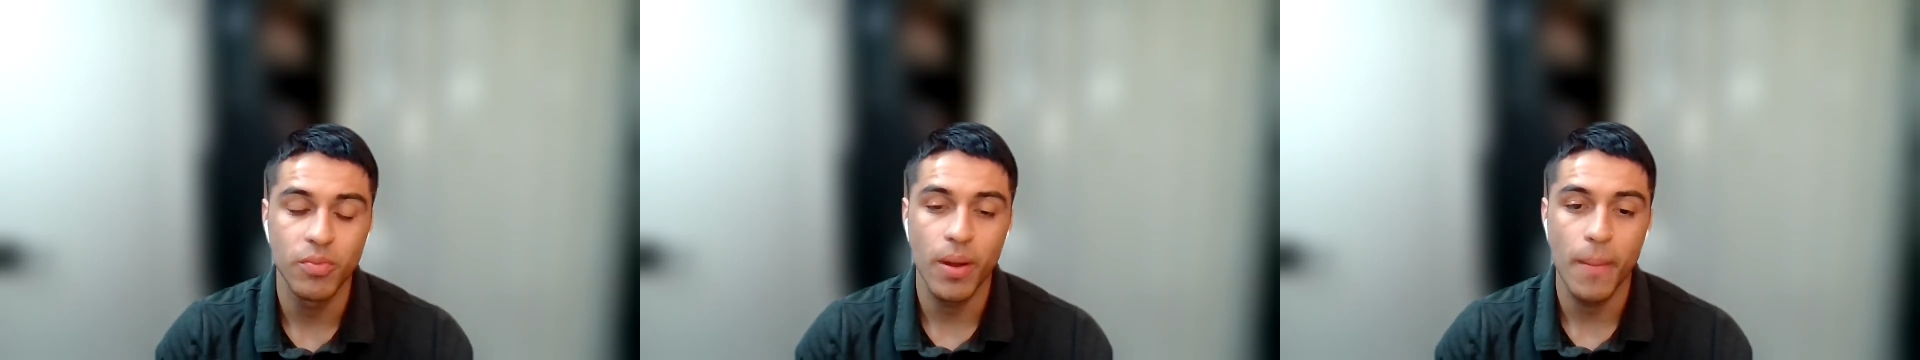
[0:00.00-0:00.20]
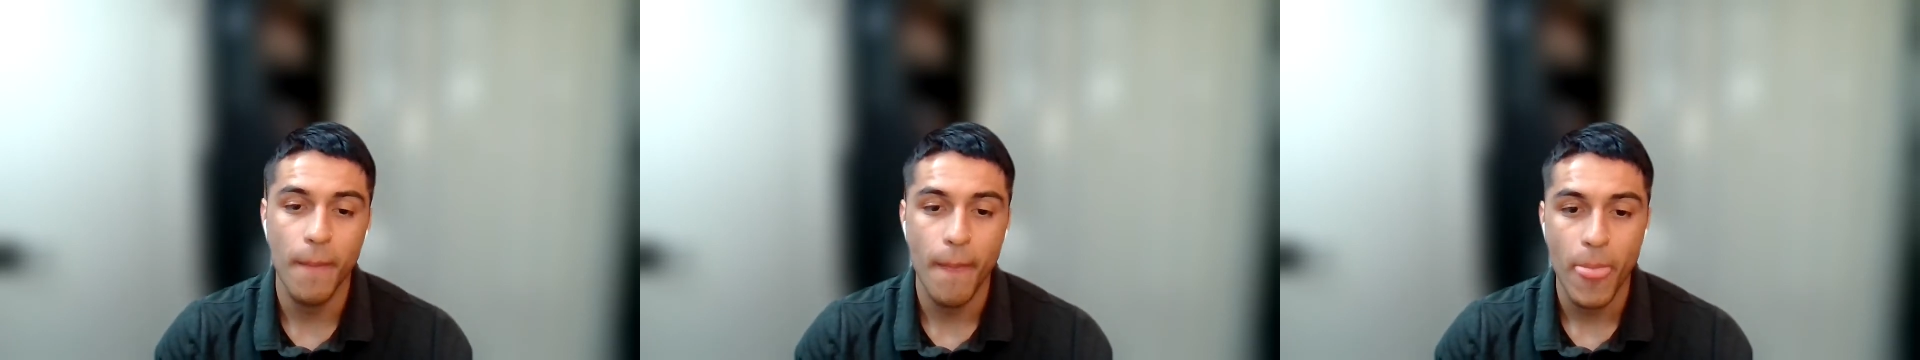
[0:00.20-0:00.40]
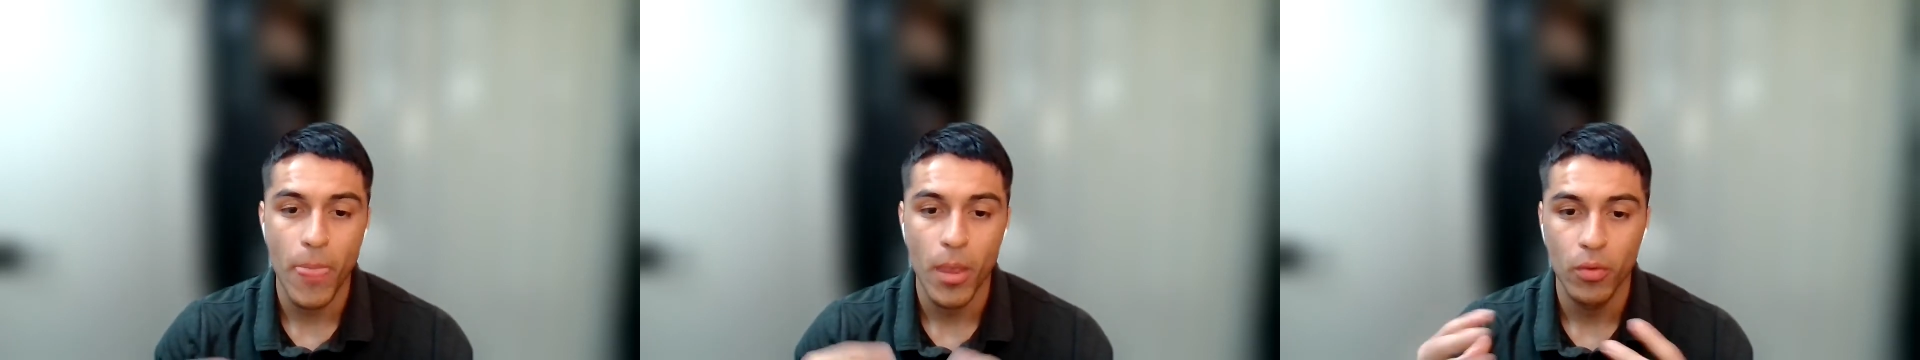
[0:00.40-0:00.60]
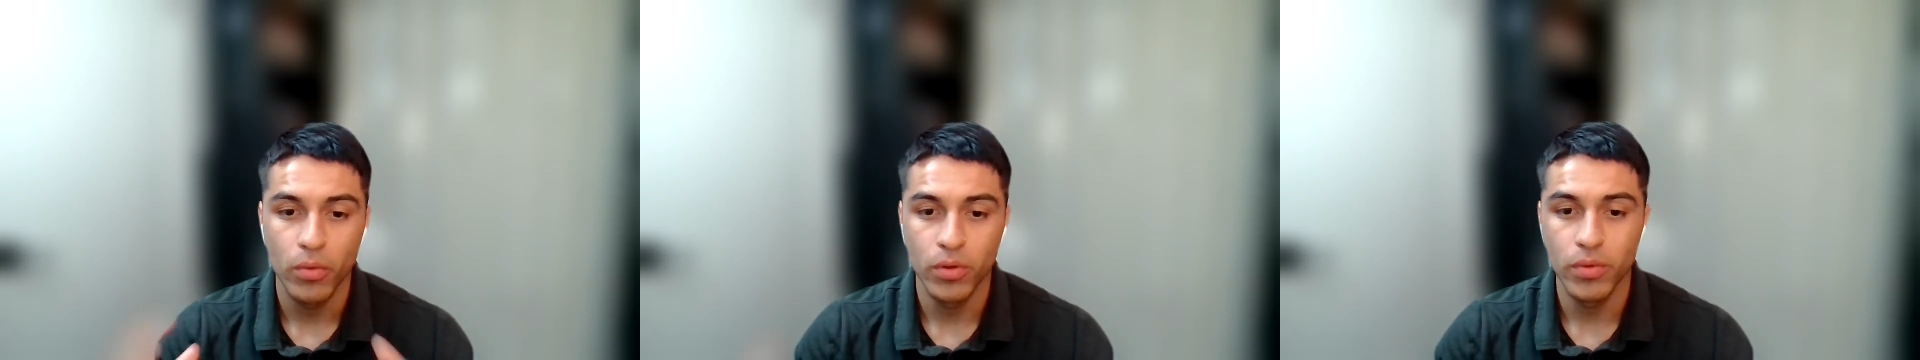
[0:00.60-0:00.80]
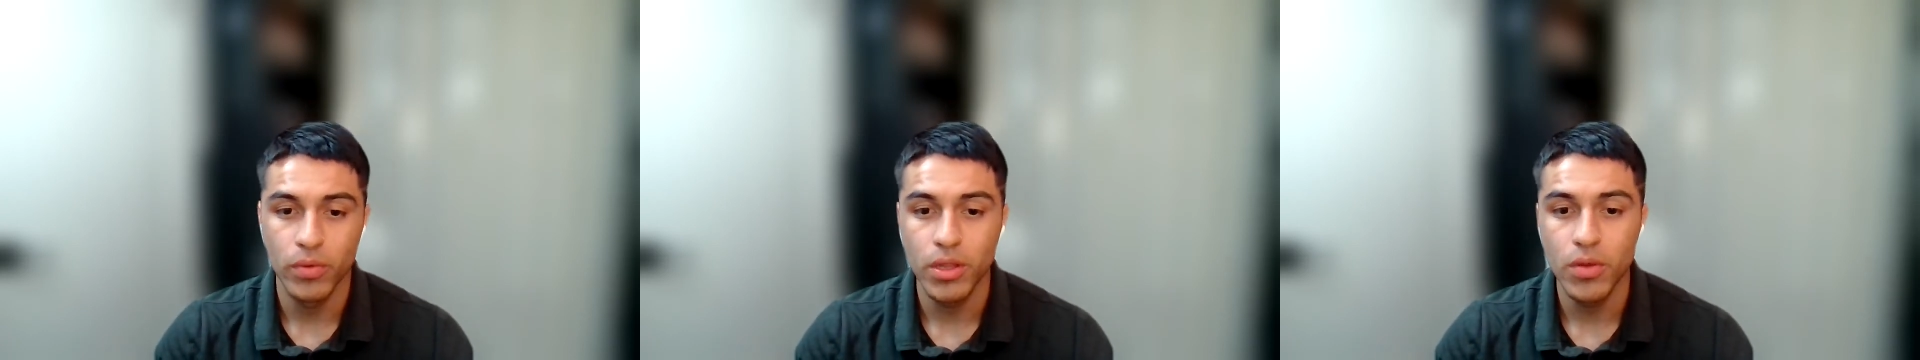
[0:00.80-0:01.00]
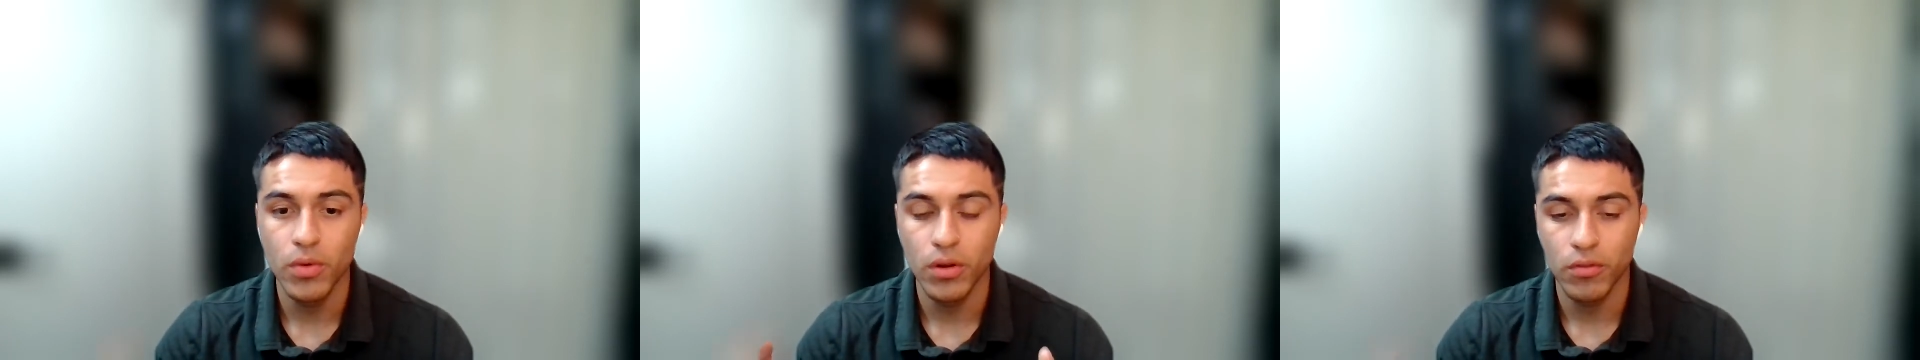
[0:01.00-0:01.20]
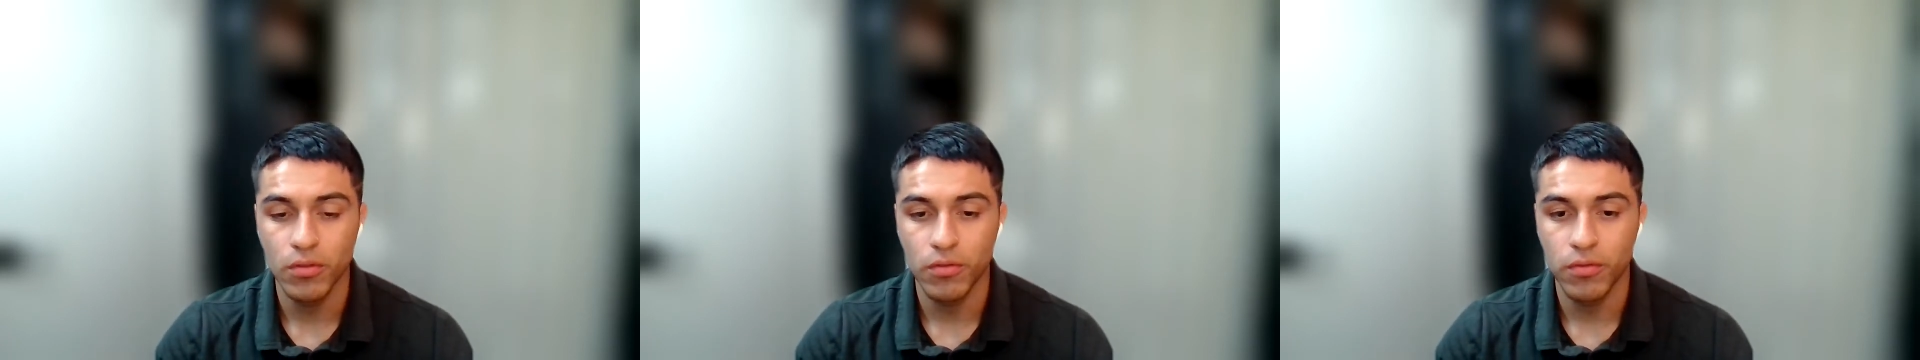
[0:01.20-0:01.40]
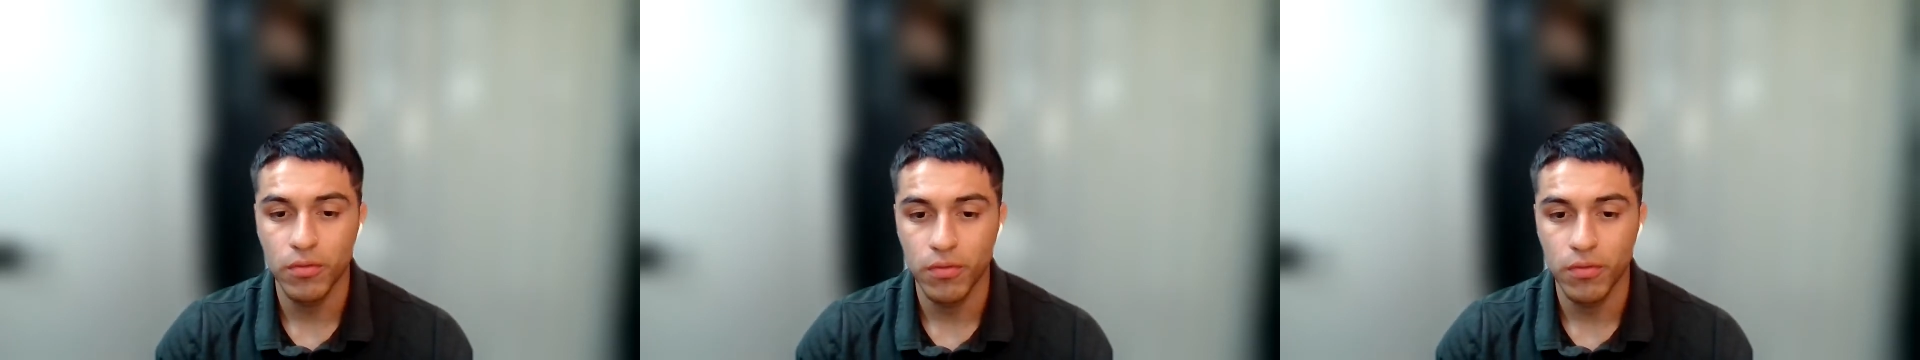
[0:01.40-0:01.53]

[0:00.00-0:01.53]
but we really want